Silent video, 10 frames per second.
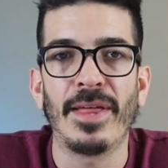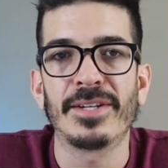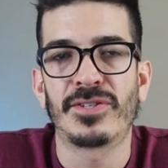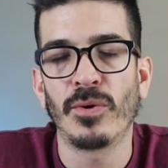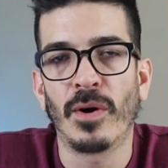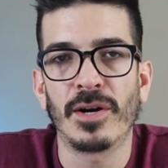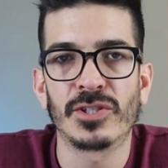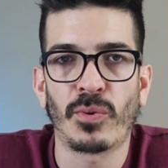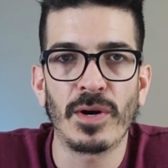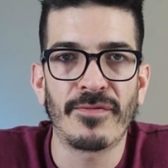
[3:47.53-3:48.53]
And that
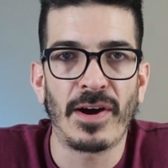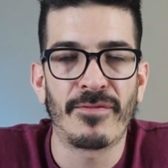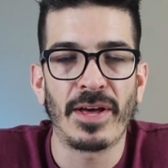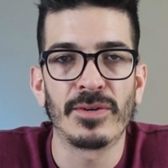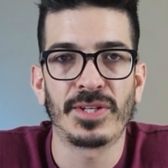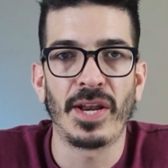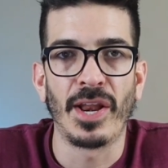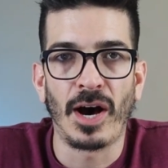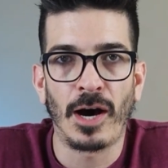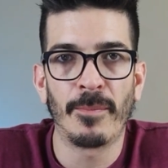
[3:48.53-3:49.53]

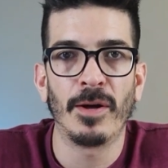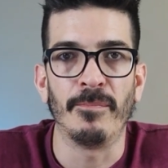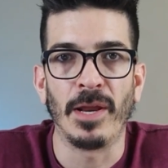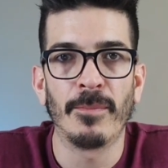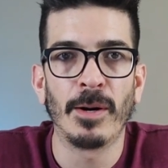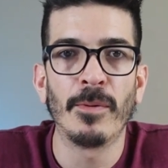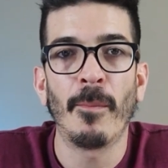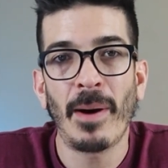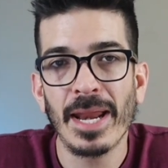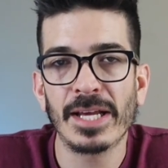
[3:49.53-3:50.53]
225,000 NOM minimum
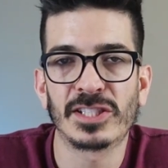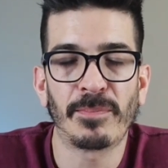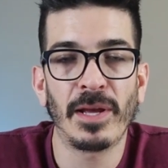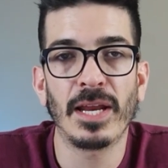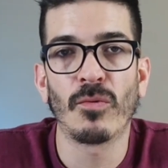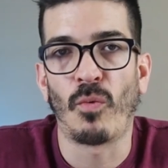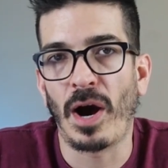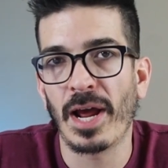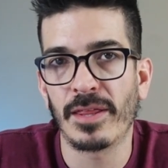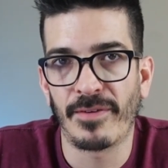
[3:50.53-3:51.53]
might explain
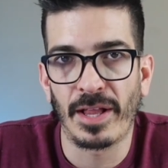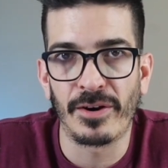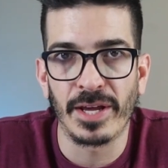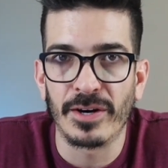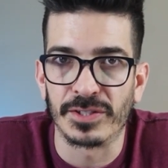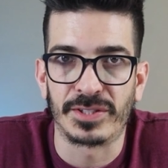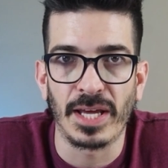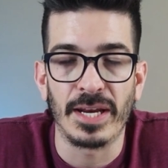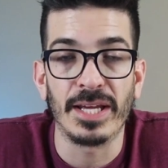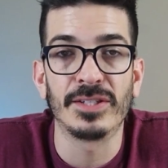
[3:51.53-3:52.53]
why the validator
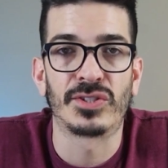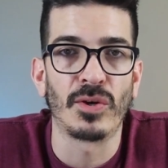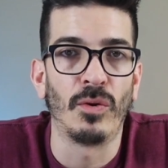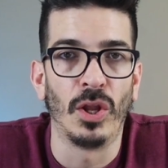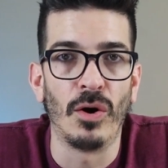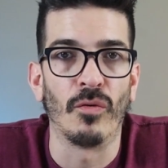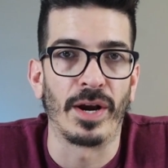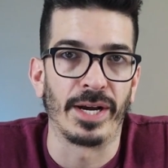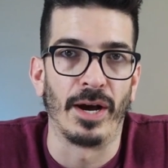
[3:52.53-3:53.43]
set is so low right